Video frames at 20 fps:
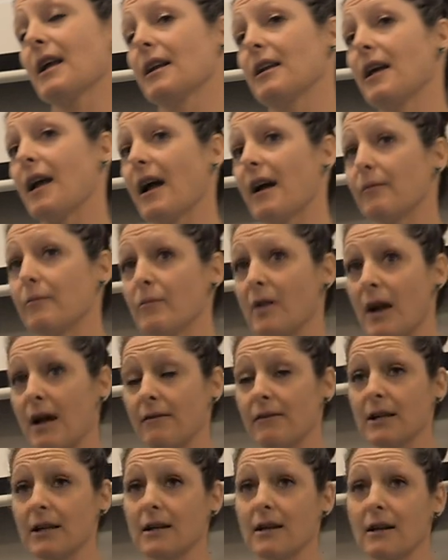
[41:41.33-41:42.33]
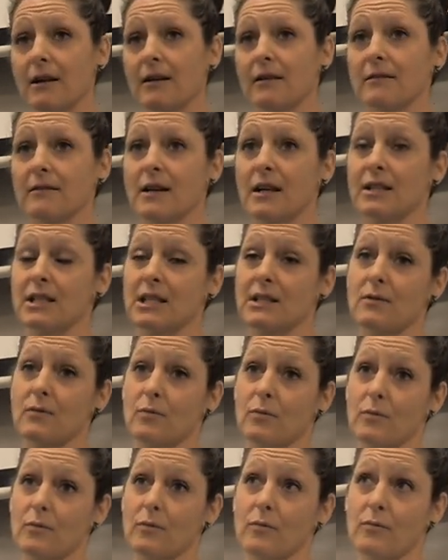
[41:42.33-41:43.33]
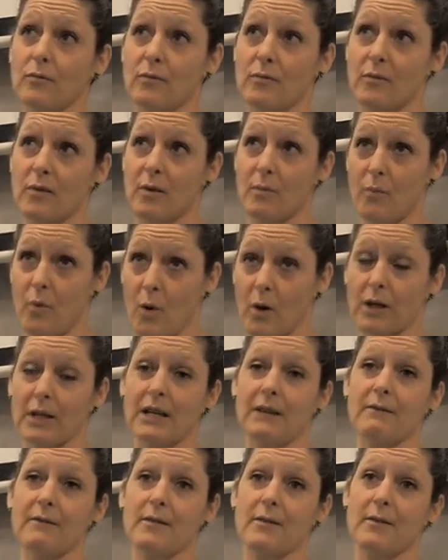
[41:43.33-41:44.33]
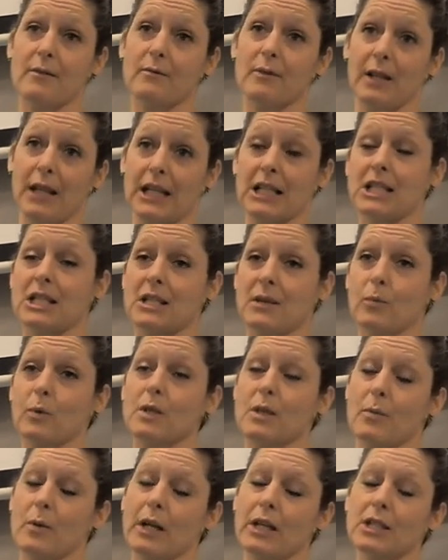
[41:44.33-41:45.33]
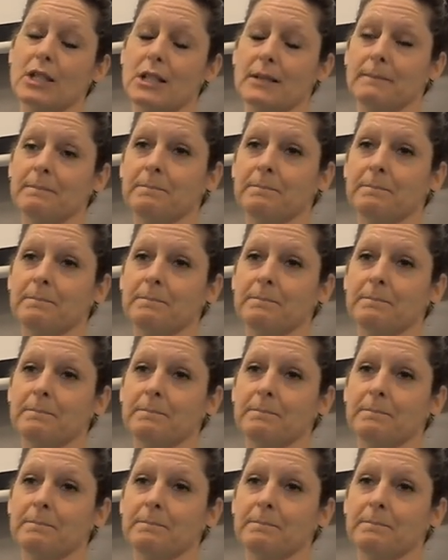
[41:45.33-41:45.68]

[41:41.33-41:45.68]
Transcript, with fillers: and ha- having an important relationship with someone else.